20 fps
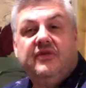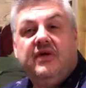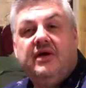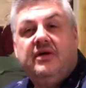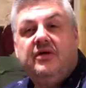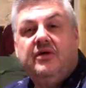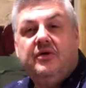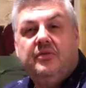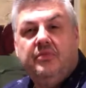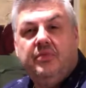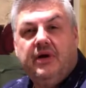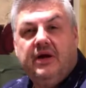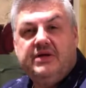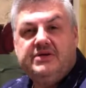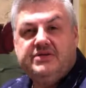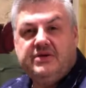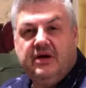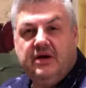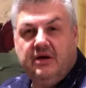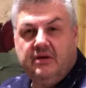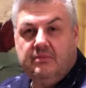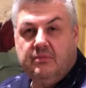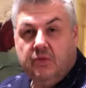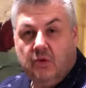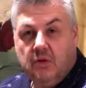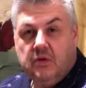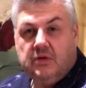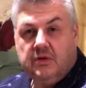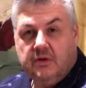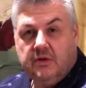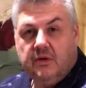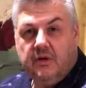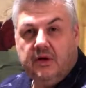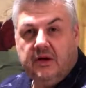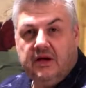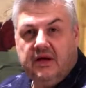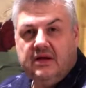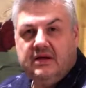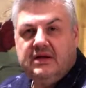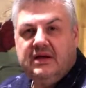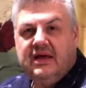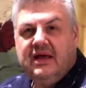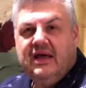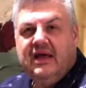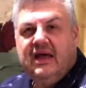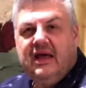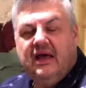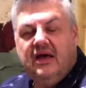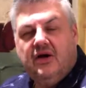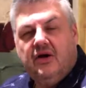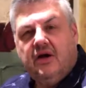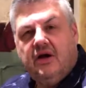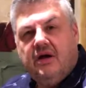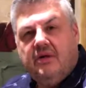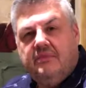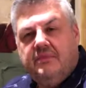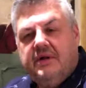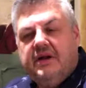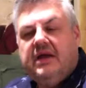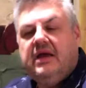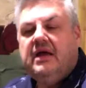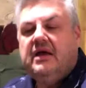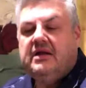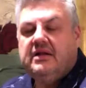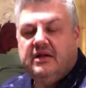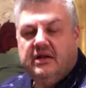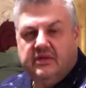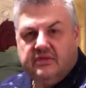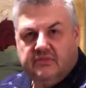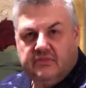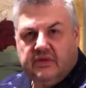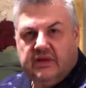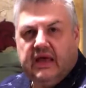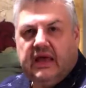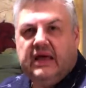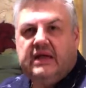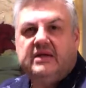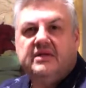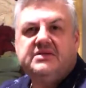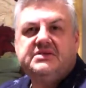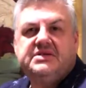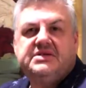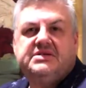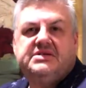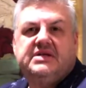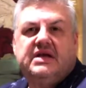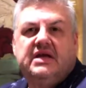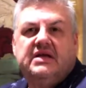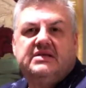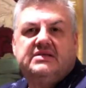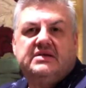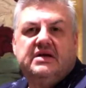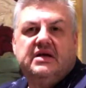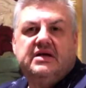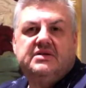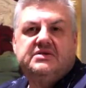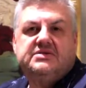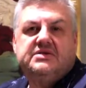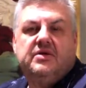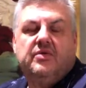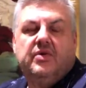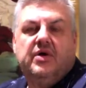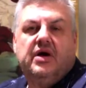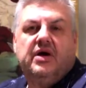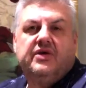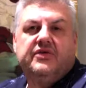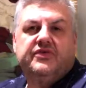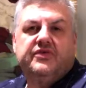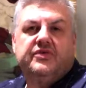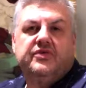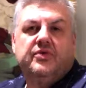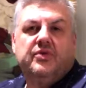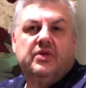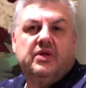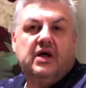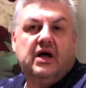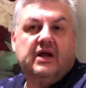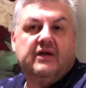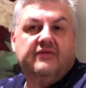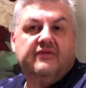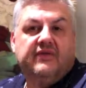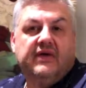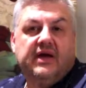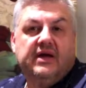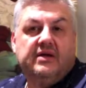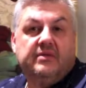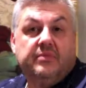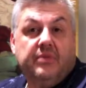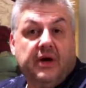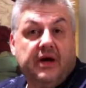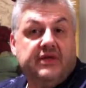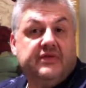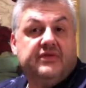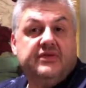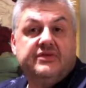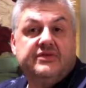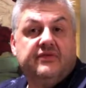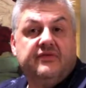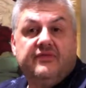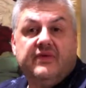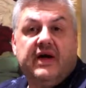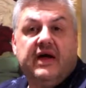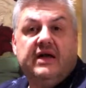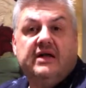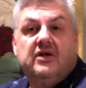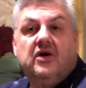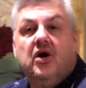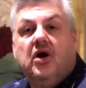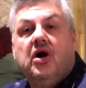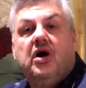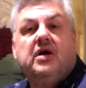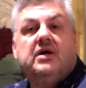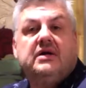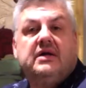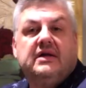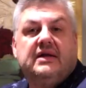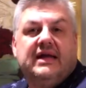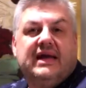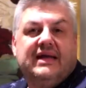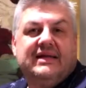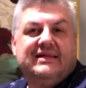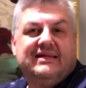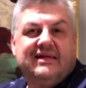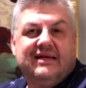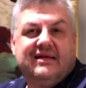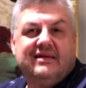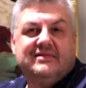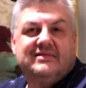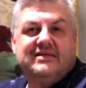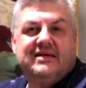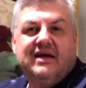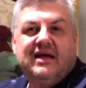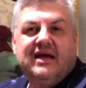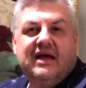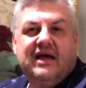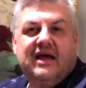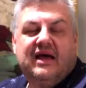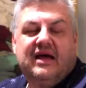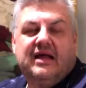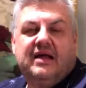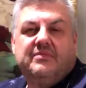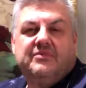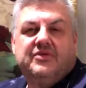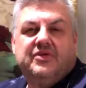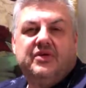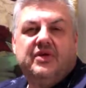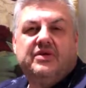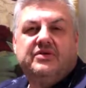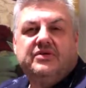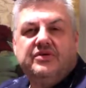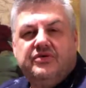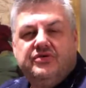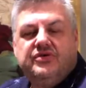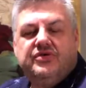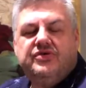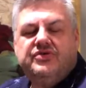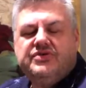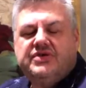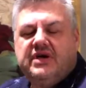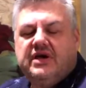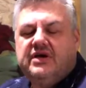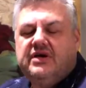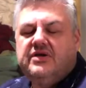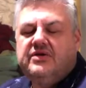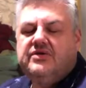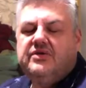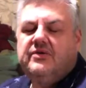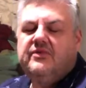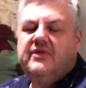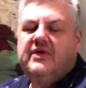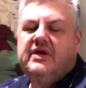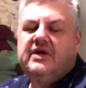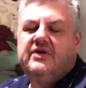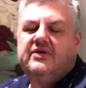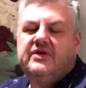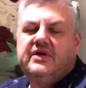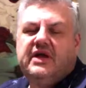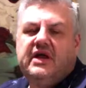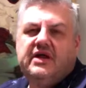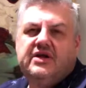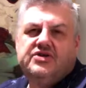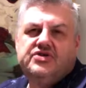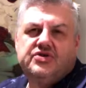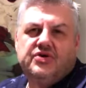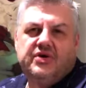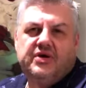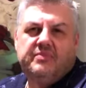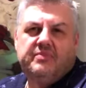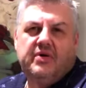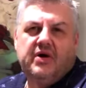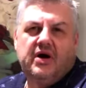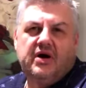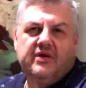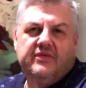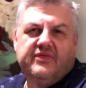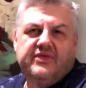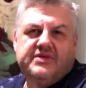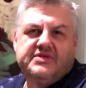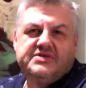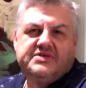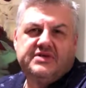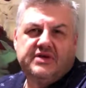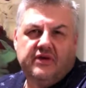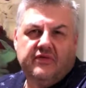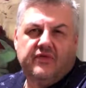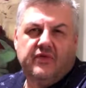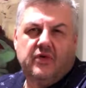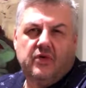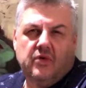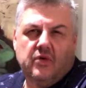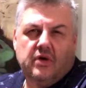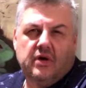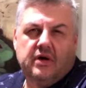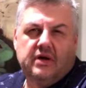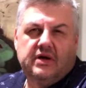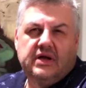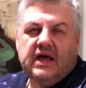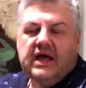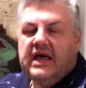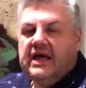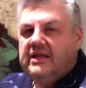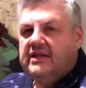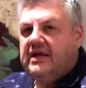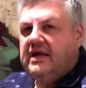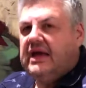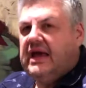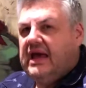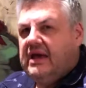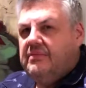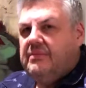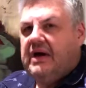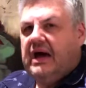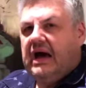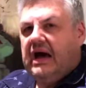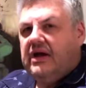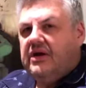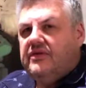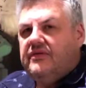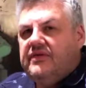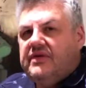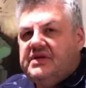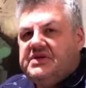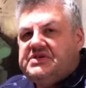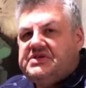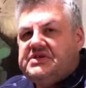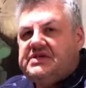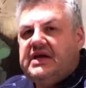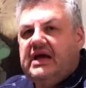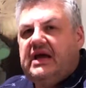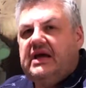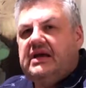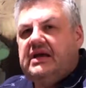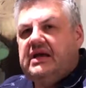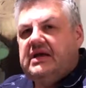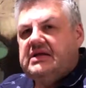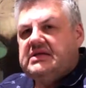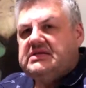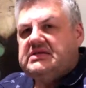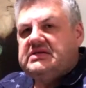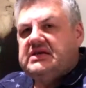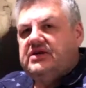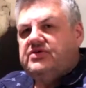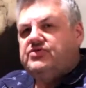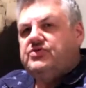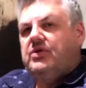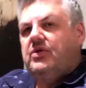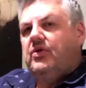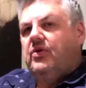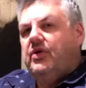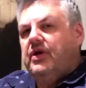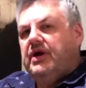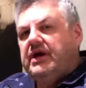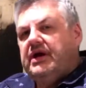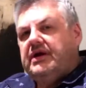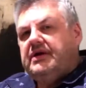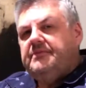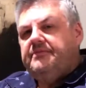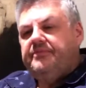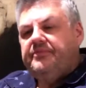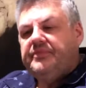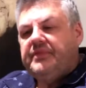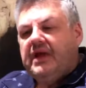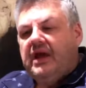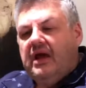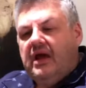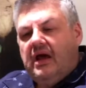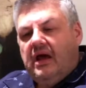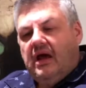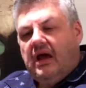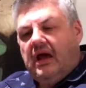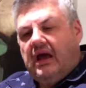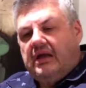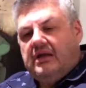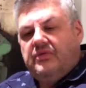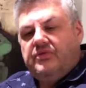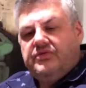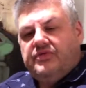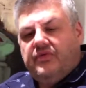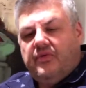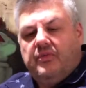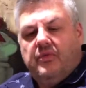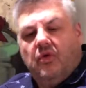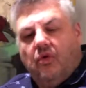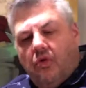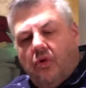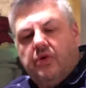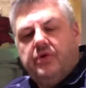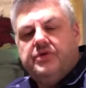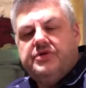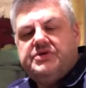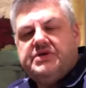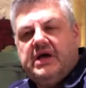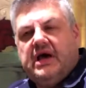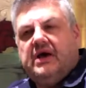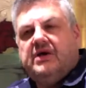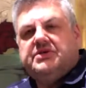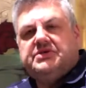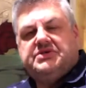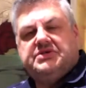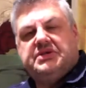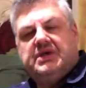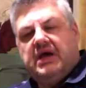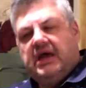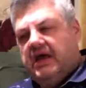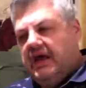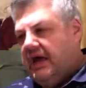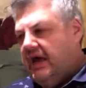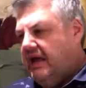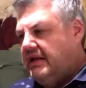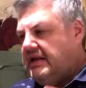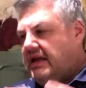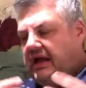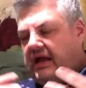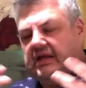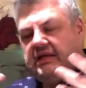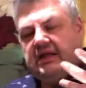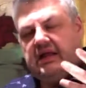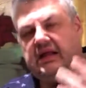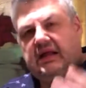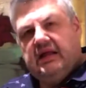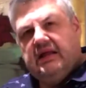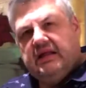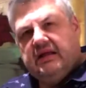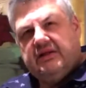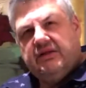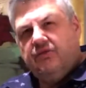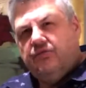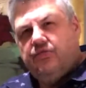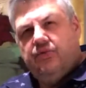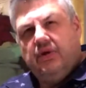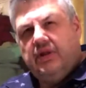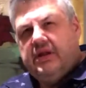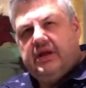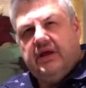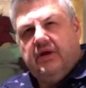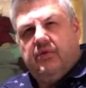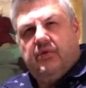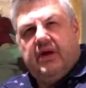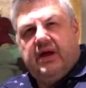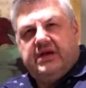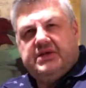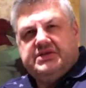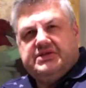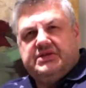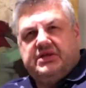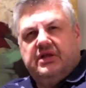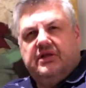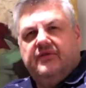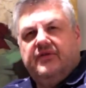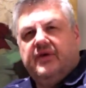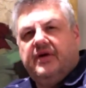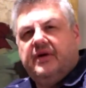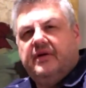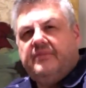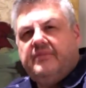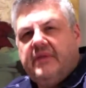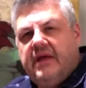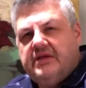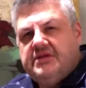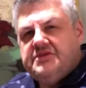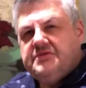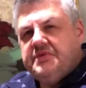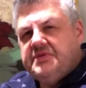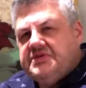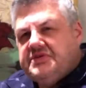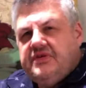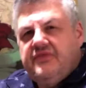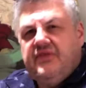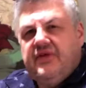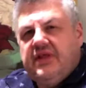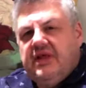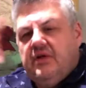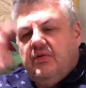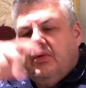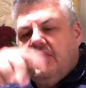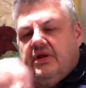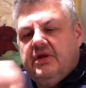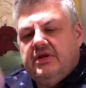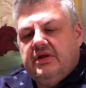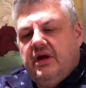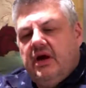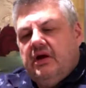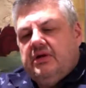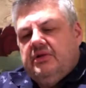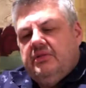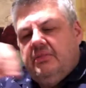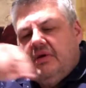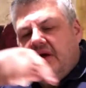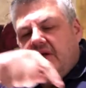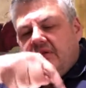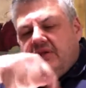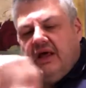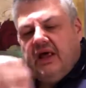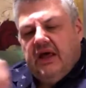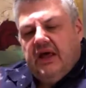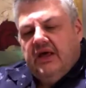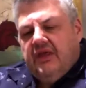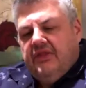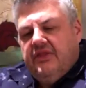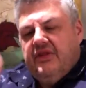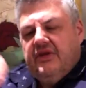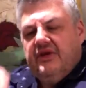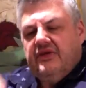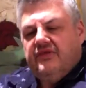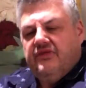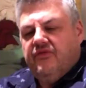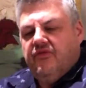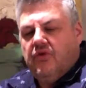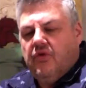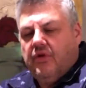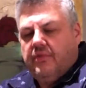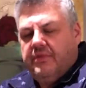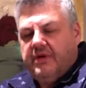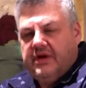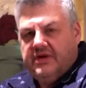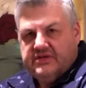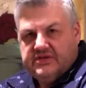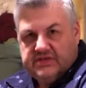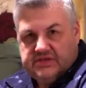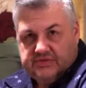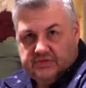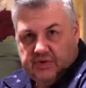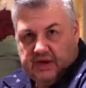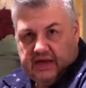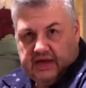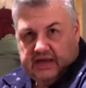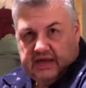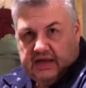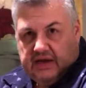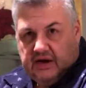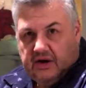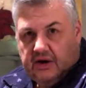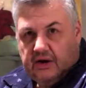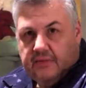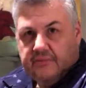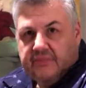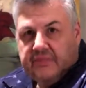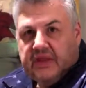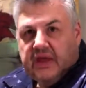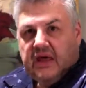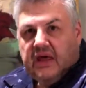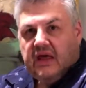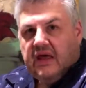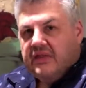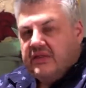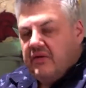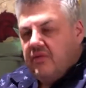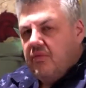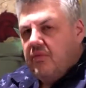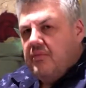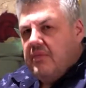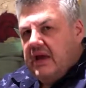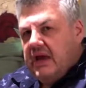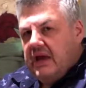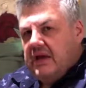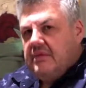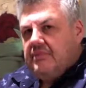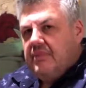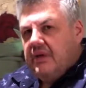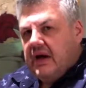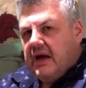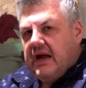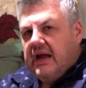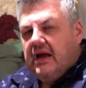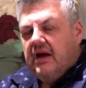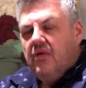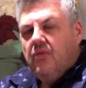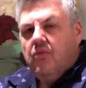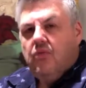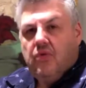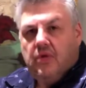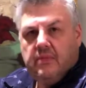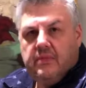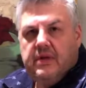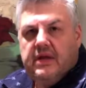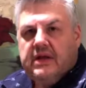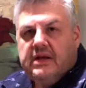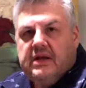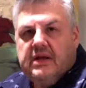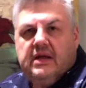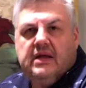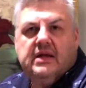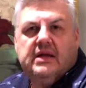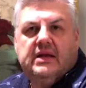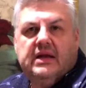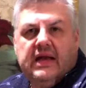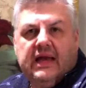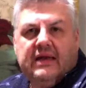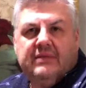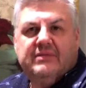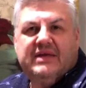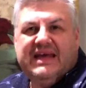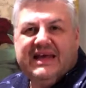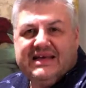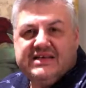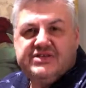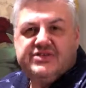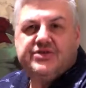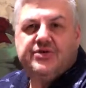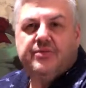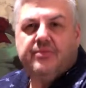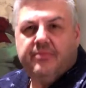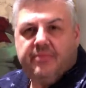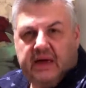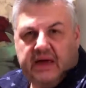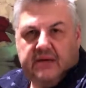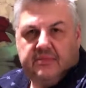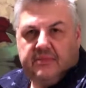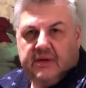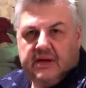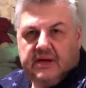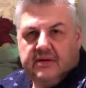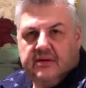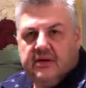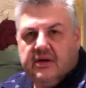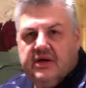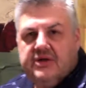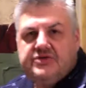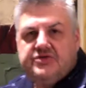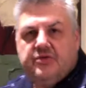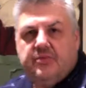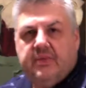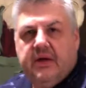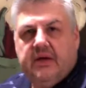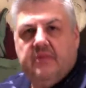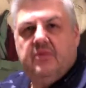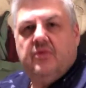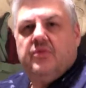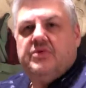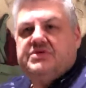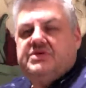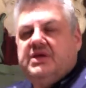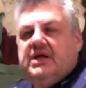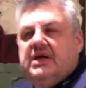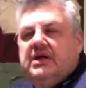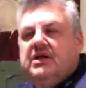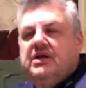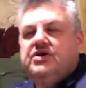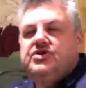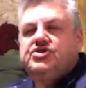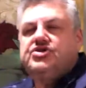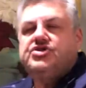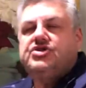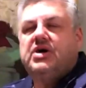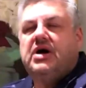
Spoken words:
fine art appraiser here in Portland, Oregon. And our company handles estate sales. We also do a lot of fine appraisals of fine art and antiques. And I'm using a YouTube video today to show you part of the silver hoard that came out of an estate in Central Oregon. And it was from a hoarder's house and that he collected really great silver. And specifically I want to talk about these four pieces right here. They were made by a woman named Hester Bateman. Hester Bateman was an English